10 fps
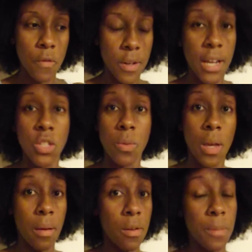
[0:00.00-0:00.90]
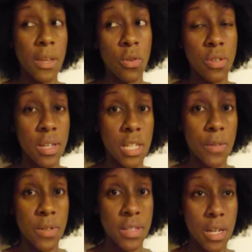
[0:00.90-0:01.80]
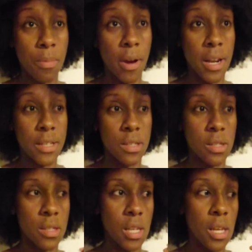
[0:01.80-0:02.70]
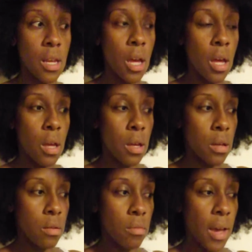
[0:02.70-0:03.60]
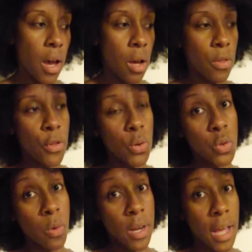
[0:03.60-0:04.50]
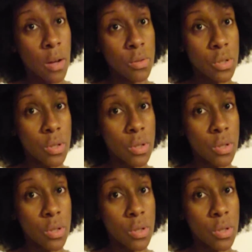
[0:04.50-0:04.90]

next week, I'm going to be using a different set of products to see how those work out.